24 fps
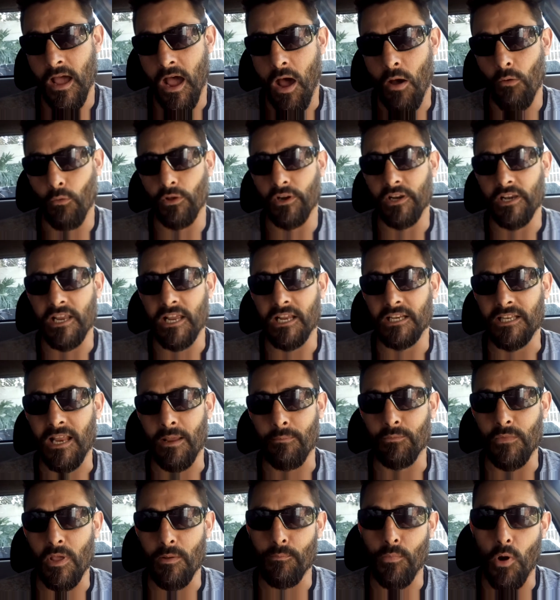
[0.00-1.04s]
I will
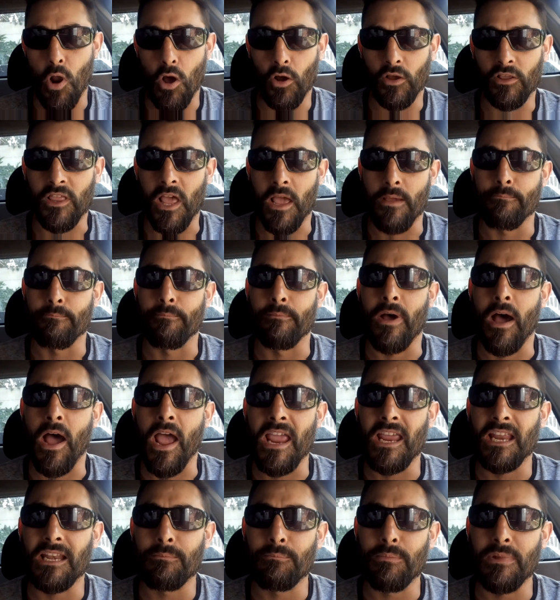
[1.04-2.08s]
re-attempt the blog. They
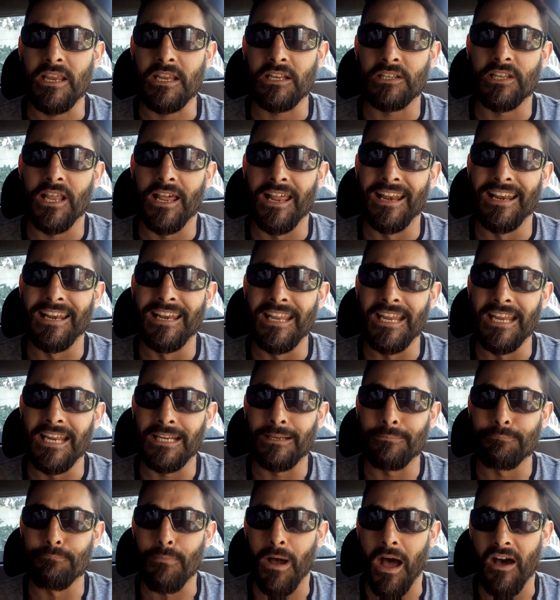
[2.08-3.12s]
made me
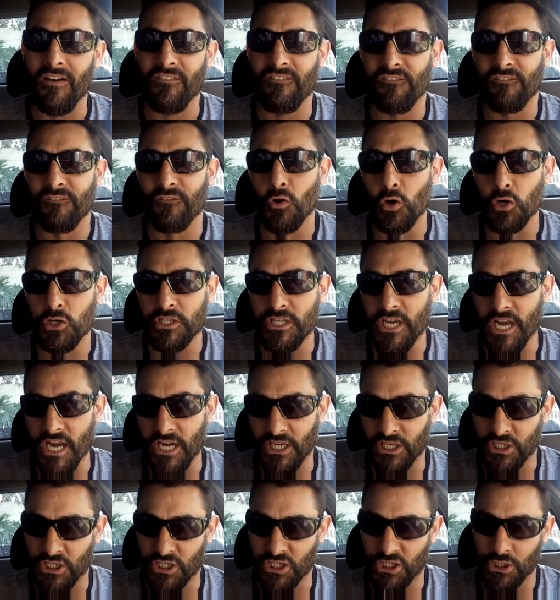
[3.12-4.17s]
delete my
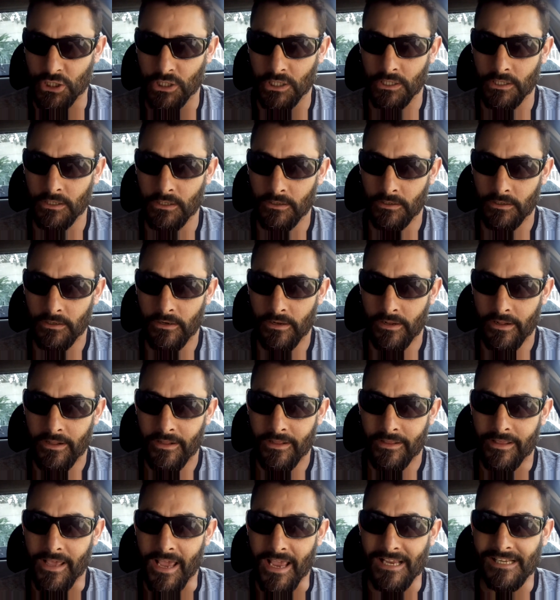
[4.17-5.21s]
footage.
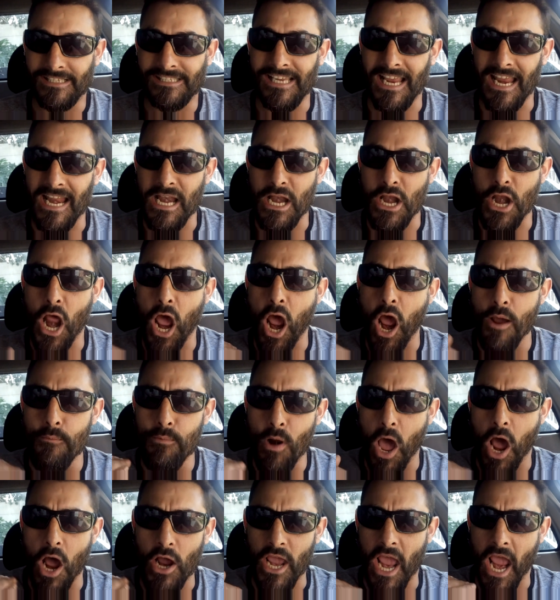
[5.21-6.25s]
They said no
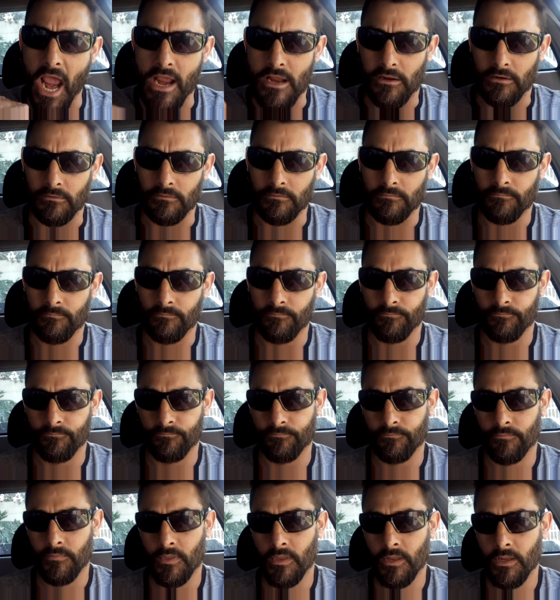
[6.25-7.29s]
blogging.
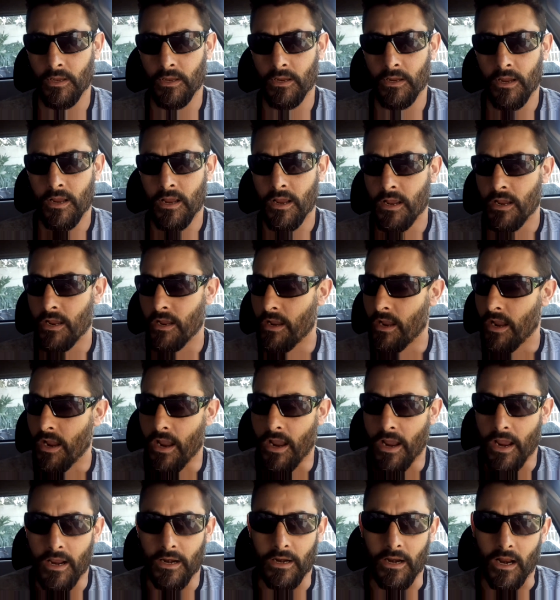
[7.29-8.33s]

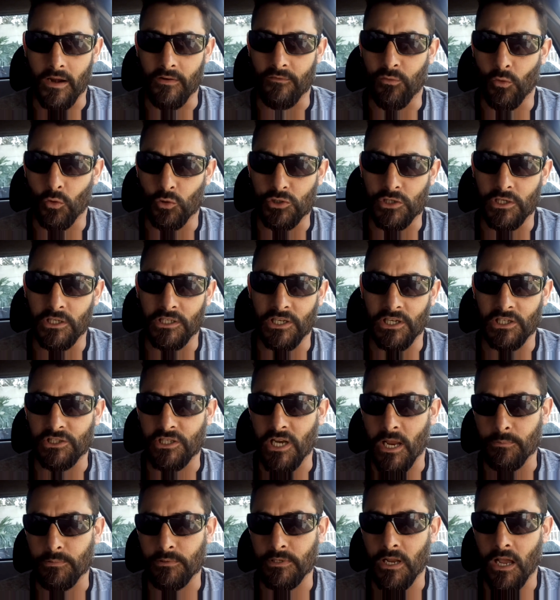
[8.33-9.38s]
And unfortunately
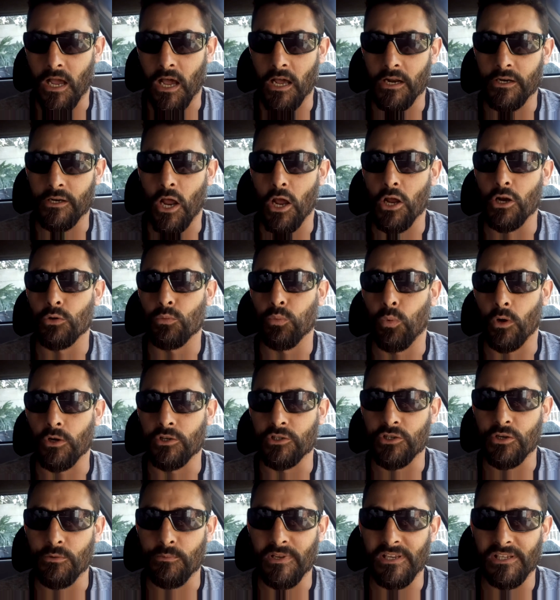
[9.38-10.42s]
chaps, I don't
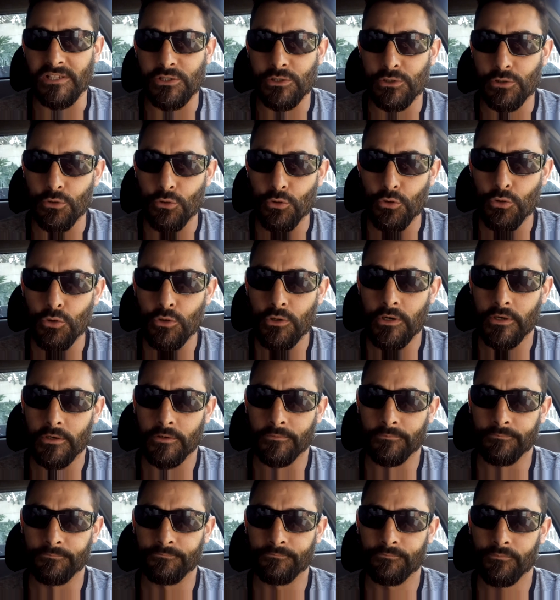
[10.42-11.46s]
want to be sued.
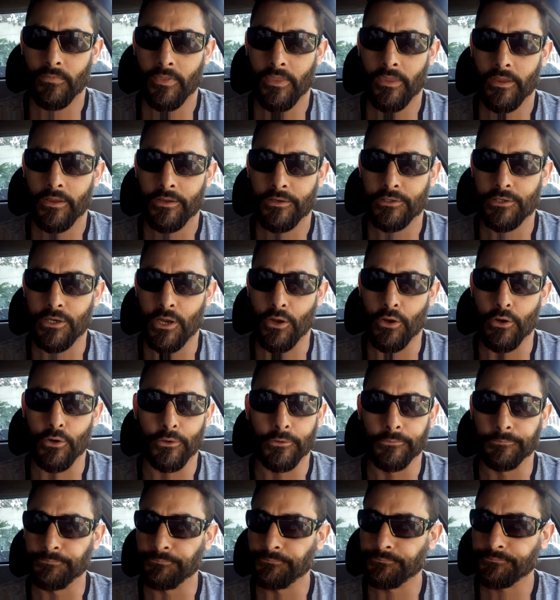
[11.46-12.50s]
So